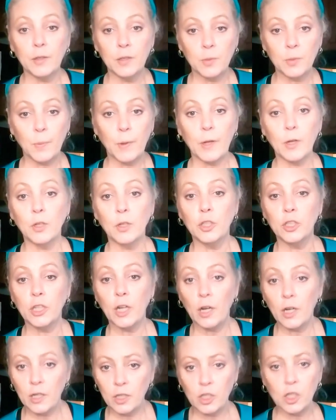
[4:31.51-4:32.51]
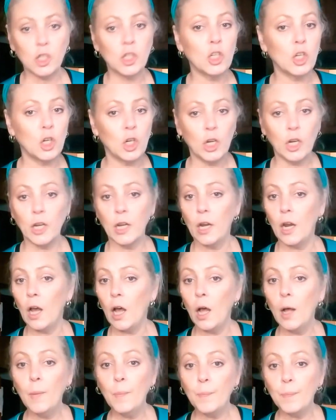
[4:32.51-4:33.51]
Sprinkle your cheddar and stirring it
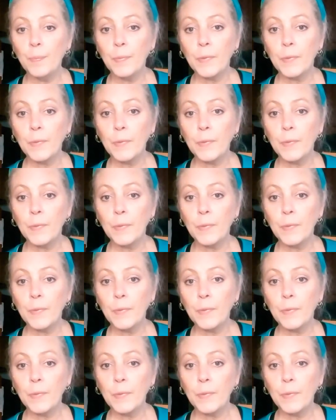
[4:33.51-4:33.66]
up.